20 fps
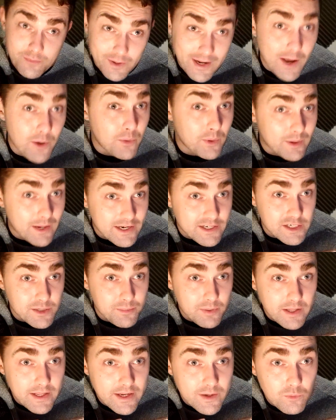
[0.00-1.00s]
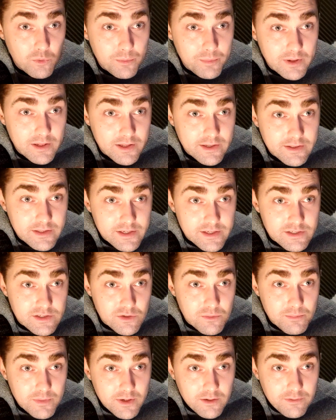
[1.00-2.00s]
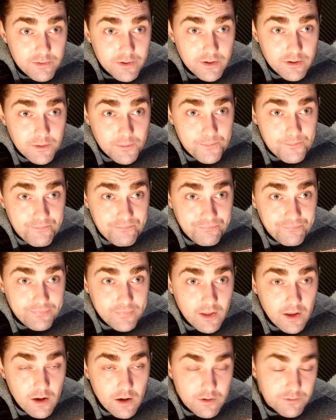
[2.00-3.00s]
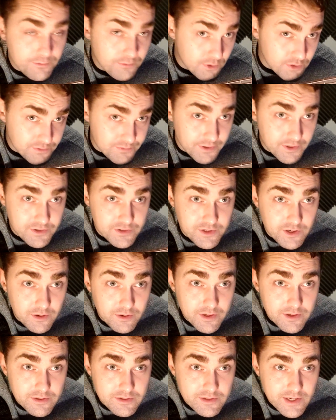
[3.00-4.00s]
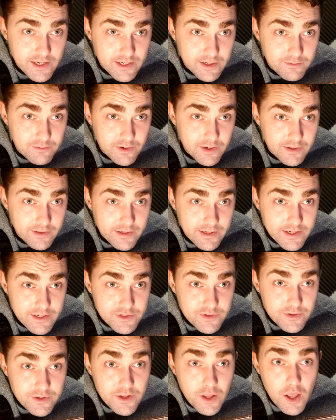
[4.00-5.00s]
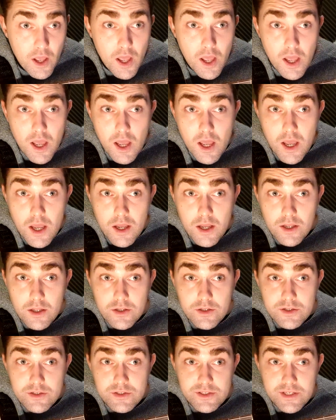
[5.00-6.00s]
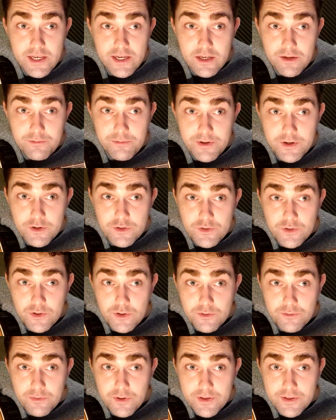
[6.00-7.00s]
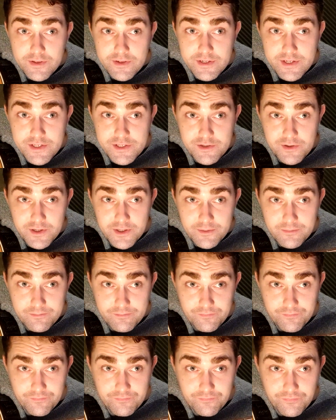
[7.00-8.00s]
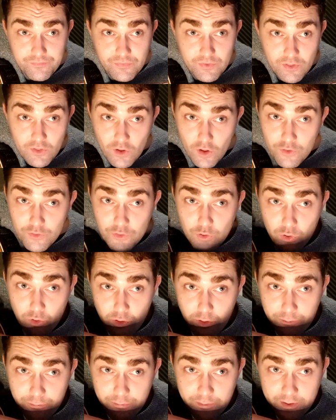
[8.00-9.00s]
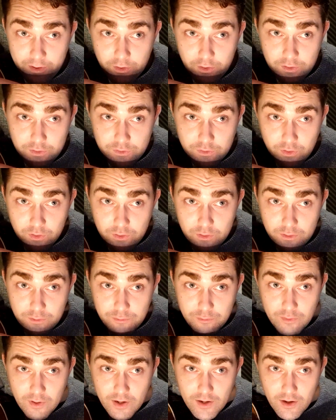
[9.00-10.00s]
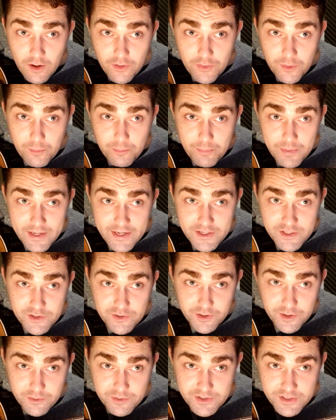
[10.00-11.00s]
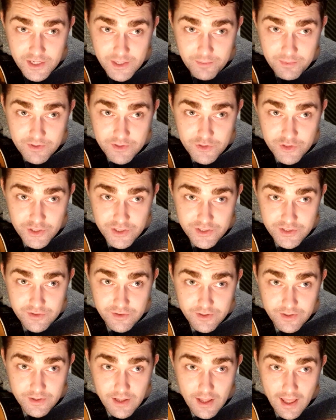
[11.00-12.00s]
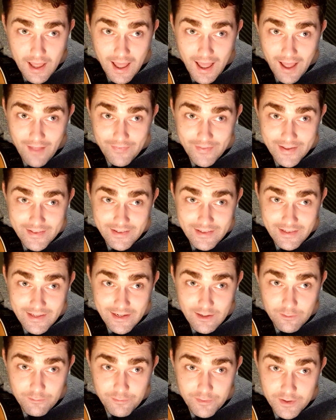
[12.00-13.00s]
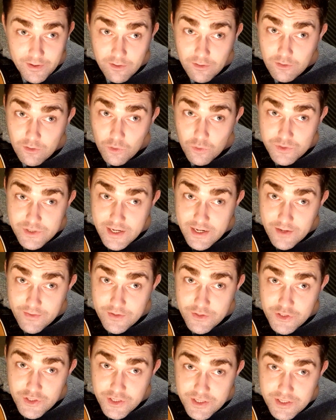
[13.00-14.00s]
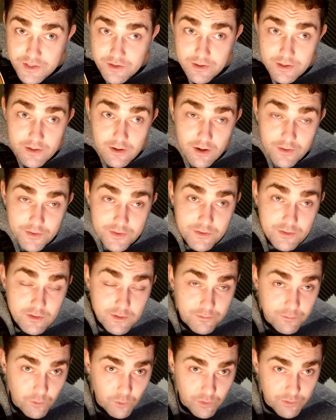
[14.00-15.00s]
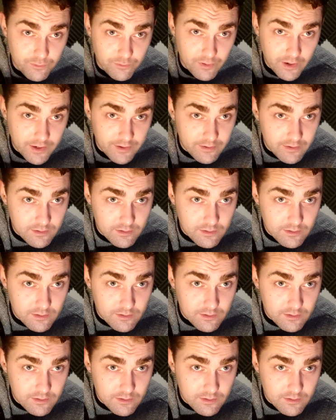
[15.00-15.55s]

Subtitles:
but how we'd actually play it would be like this. So middle finger, first finger, sorry, second fret on the A string, second finger, third fret on the D string, third finger, third fret on the B string, skipping the G string, and then little finger goes in on the G string on the fourth fret.